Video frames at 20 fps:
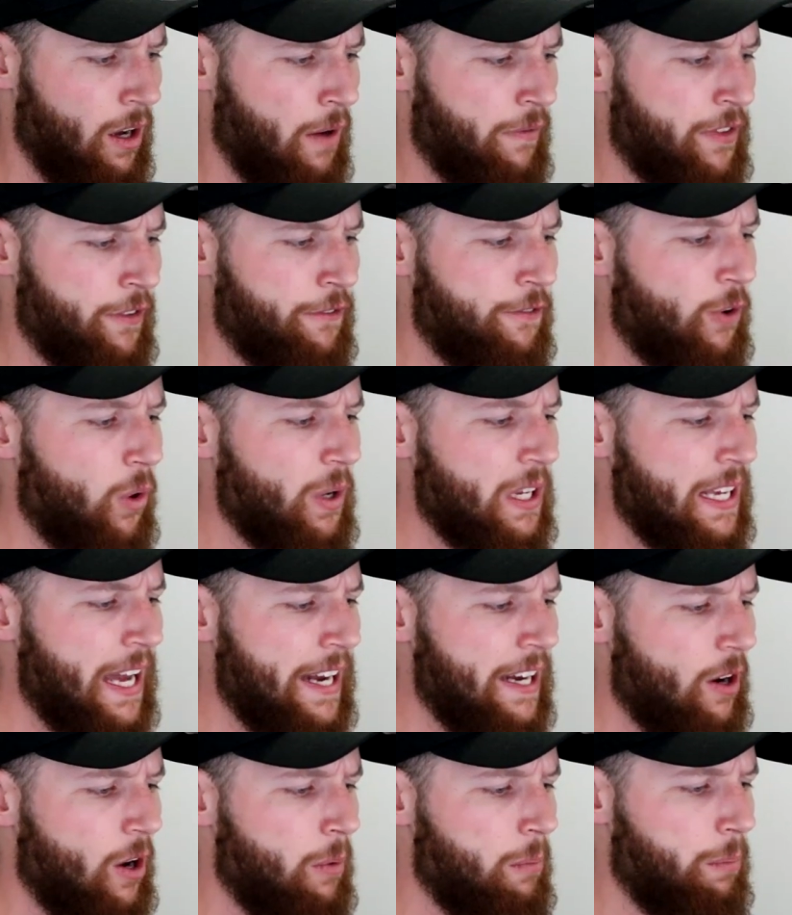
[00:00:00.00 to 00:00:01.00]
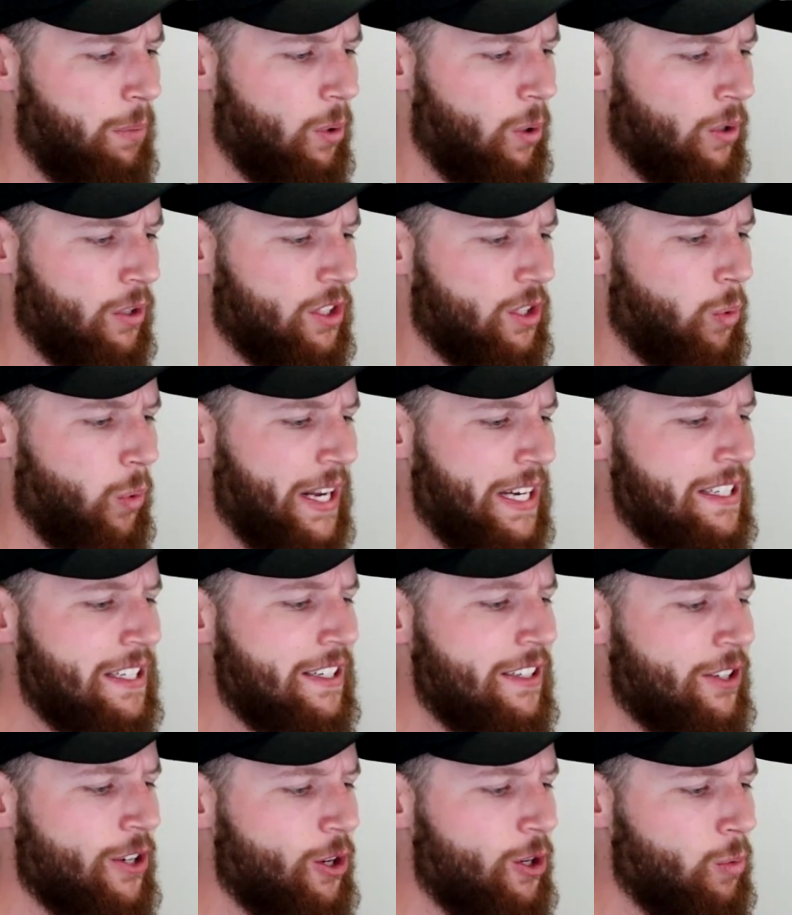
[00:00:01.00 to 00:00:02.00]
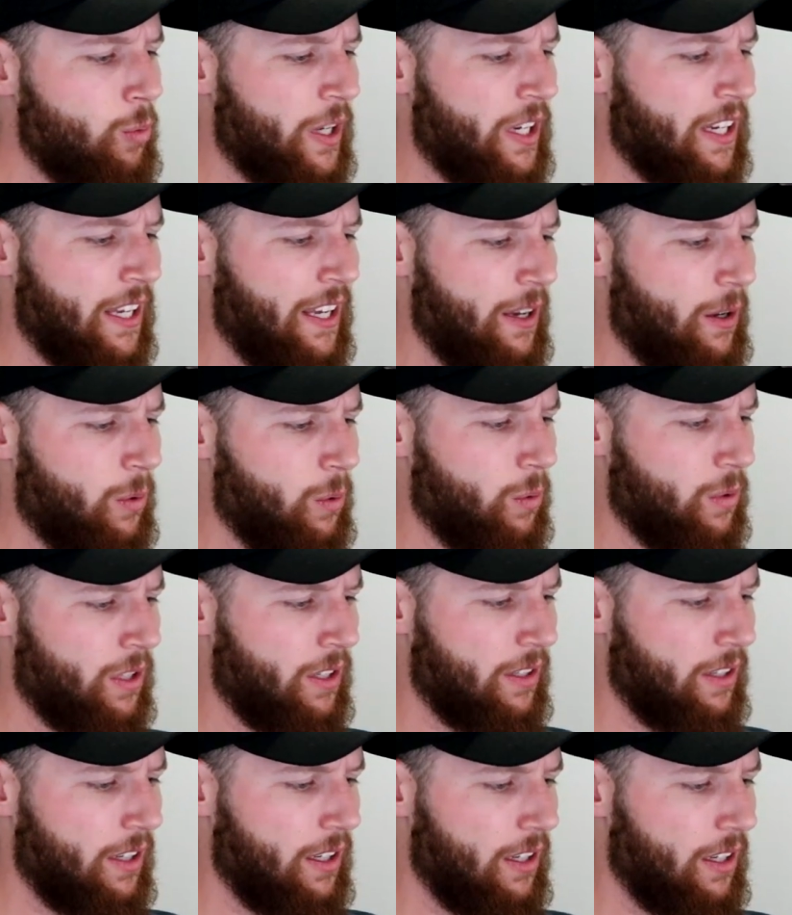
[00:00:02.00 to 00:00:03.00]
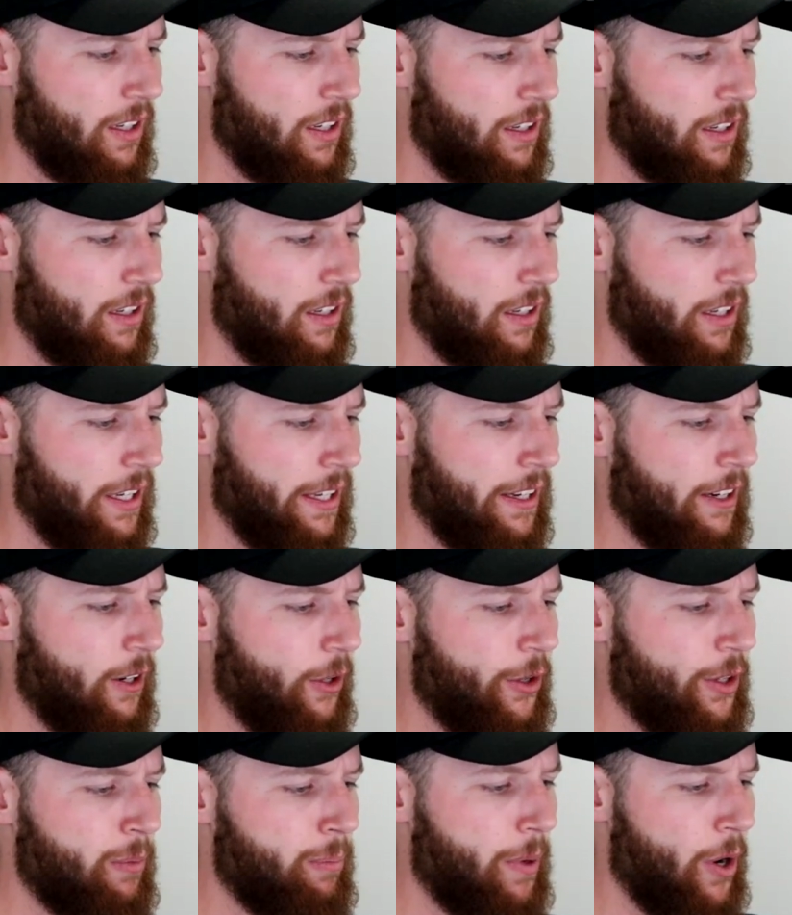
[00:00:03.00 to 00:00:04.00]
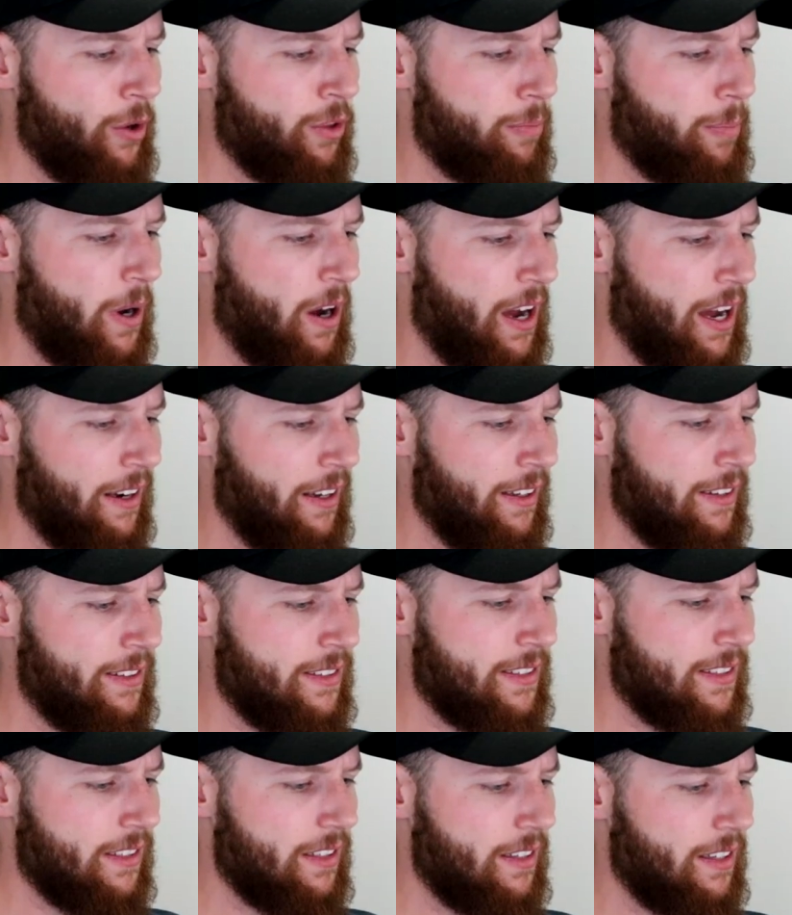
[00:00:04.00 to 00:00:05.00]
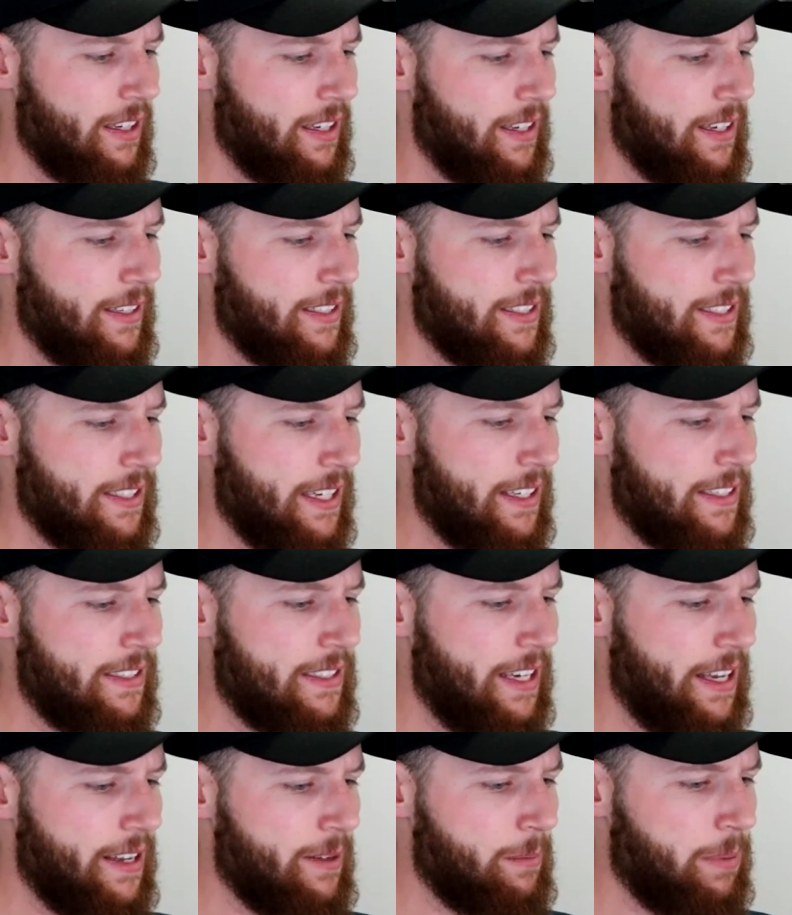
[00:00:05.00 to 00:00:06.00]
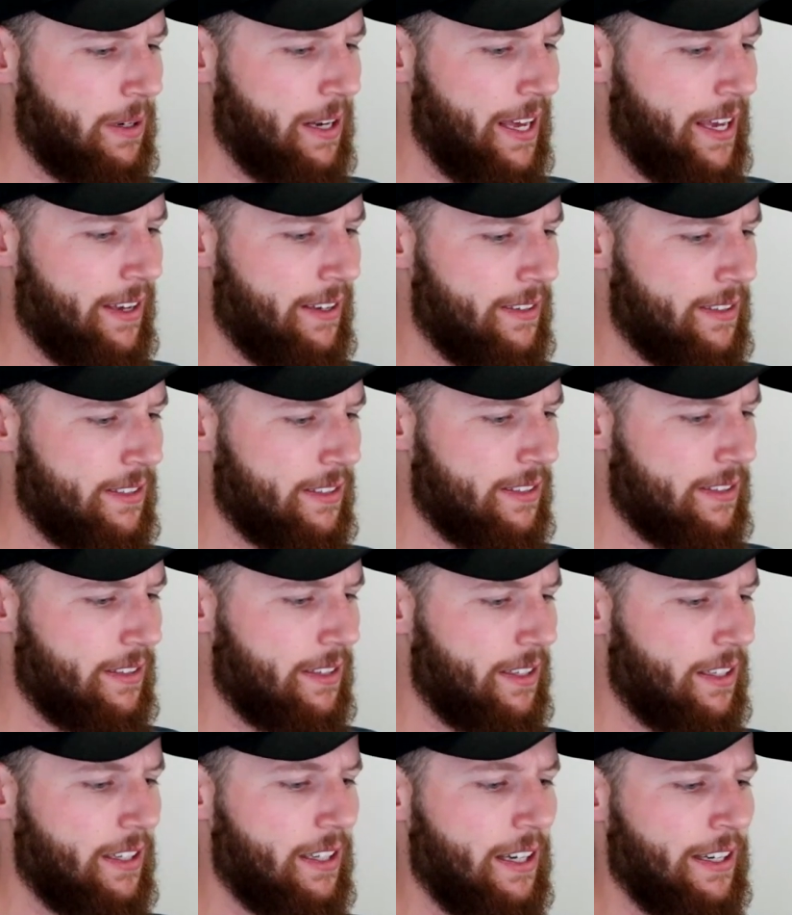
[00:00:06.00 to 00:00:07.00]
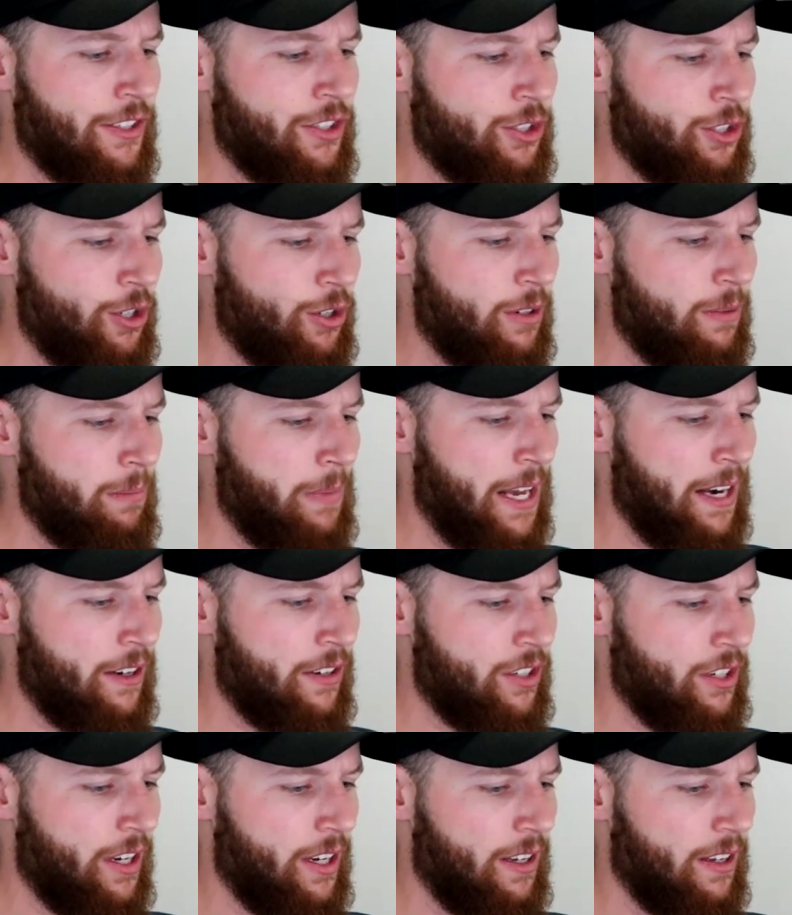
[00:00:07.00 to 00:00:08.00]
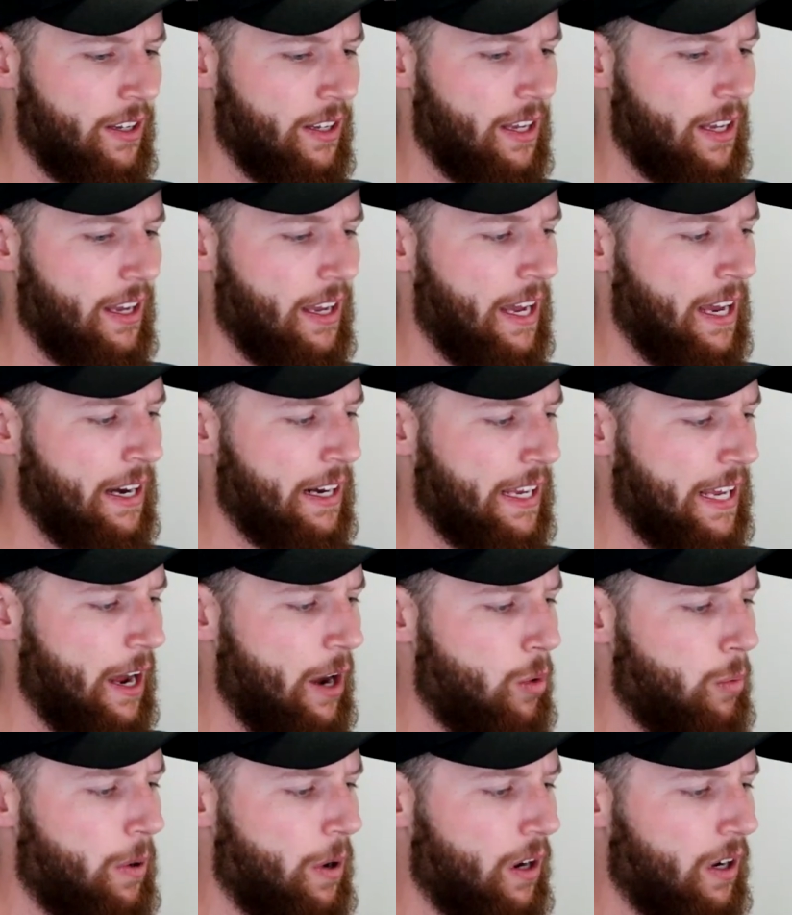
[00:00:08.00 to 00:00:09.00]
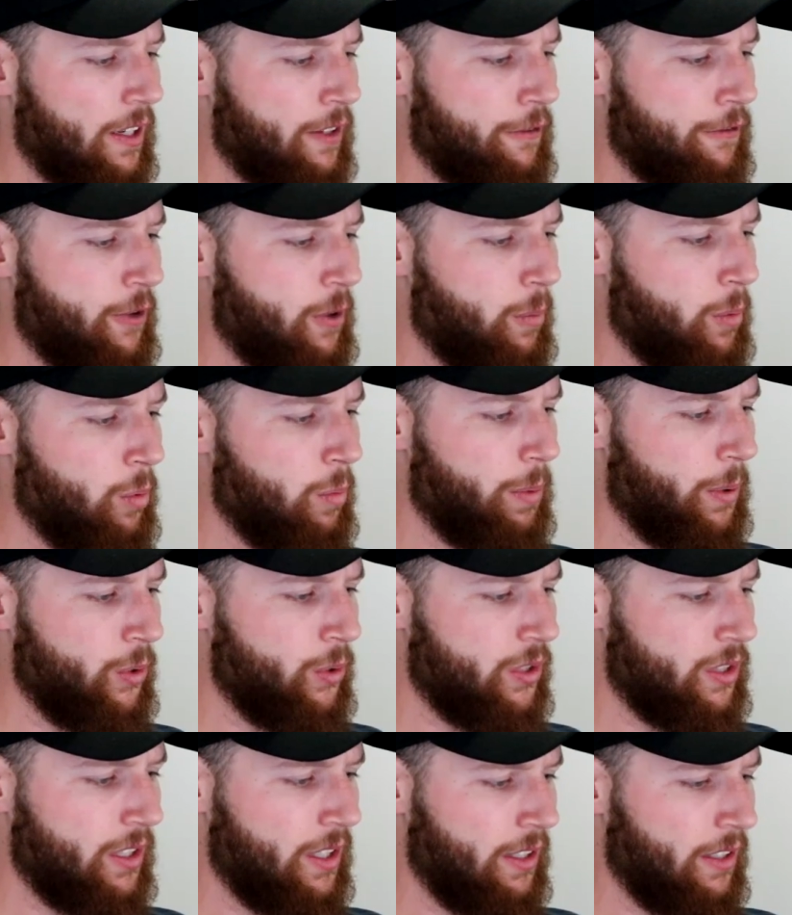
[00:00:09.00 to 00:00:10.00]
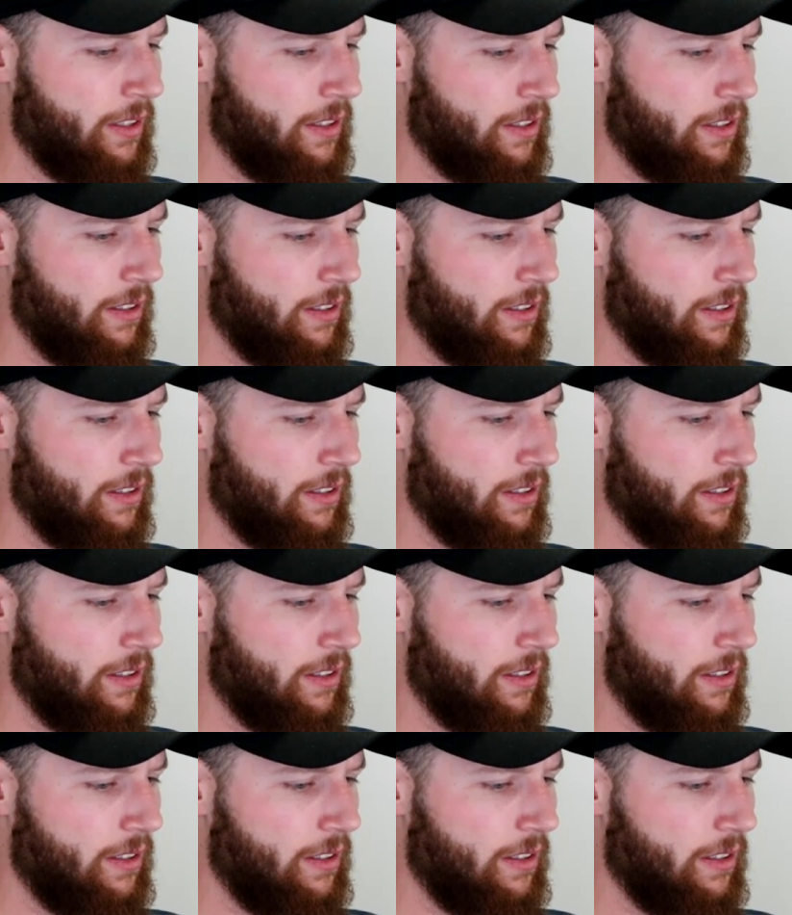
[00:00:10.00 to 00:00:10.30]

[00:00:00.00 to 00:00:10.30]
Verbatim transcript: Of the 48 on board, 22 were killed, including both pilots, 16 players, a student manager, and a Cal Poly football booster.